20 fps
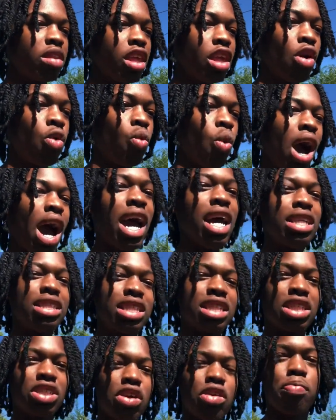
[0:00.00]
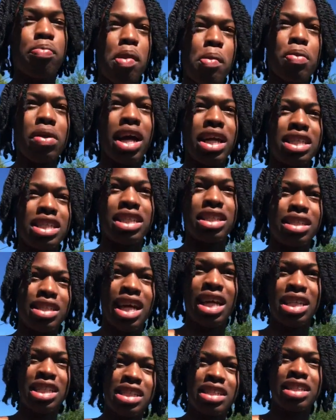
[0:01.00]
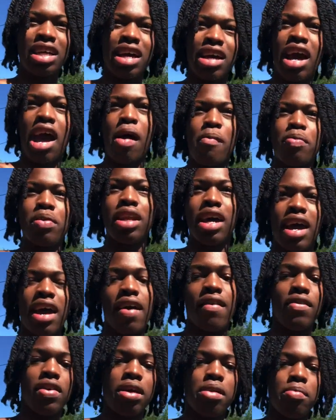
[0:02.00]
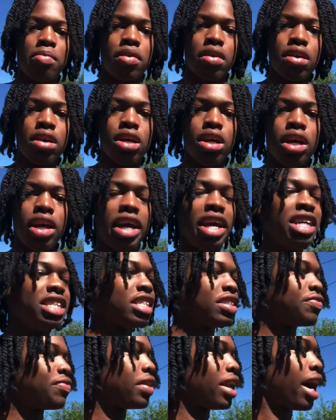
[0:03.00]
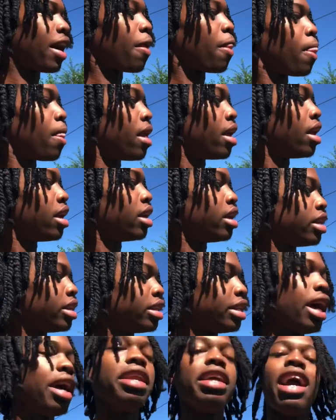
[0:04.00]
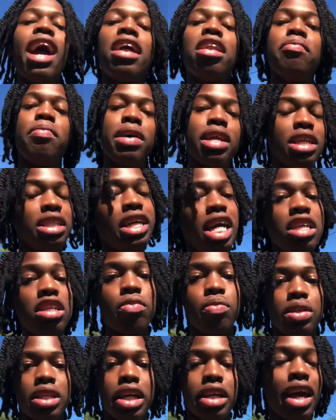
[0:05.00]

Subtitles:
Why is it certain people that just happen to have that, bro? It just feel like, yeah, they had to been injected with that.